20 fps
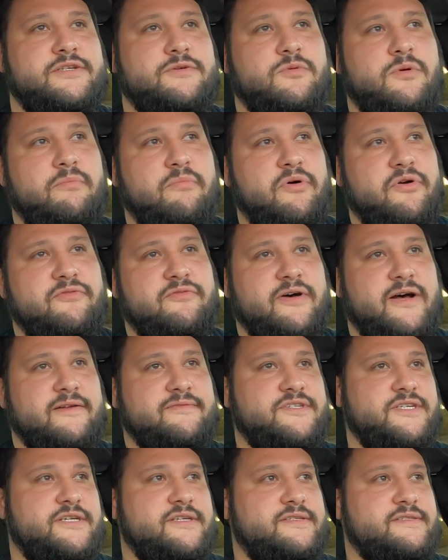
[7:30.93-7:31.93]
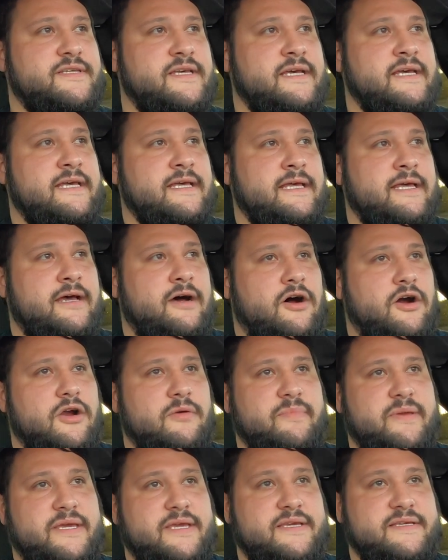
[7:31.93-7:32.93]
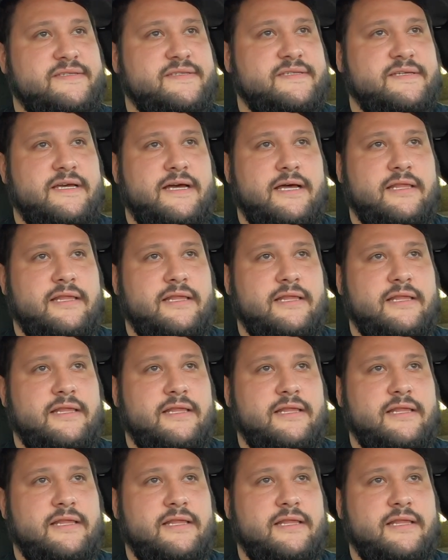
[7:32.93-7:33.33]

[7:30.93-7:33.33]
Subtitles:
your 1.5Js, RBs.